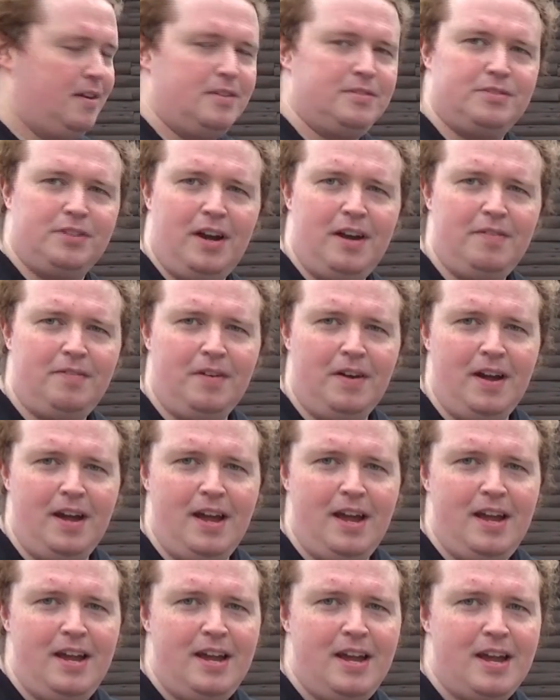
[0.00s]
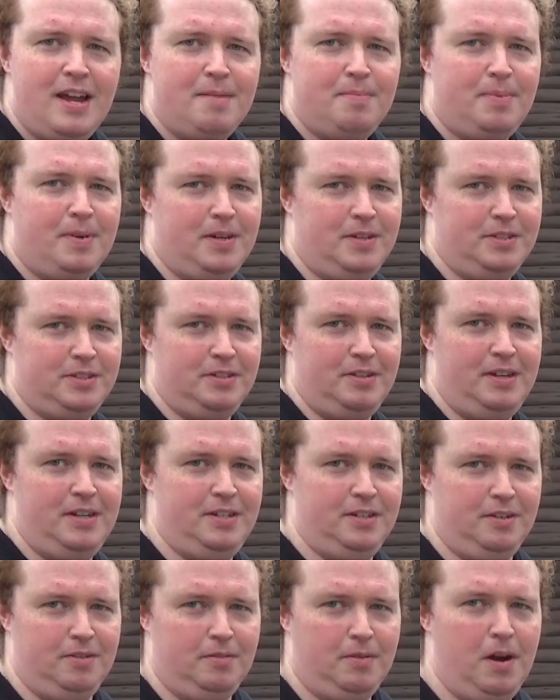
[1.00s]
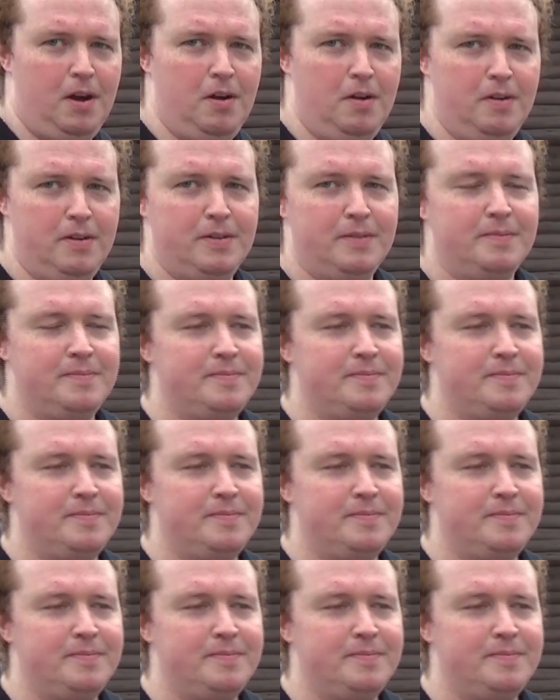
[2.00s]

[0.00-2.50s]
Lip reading: driveway, but also a dirt road.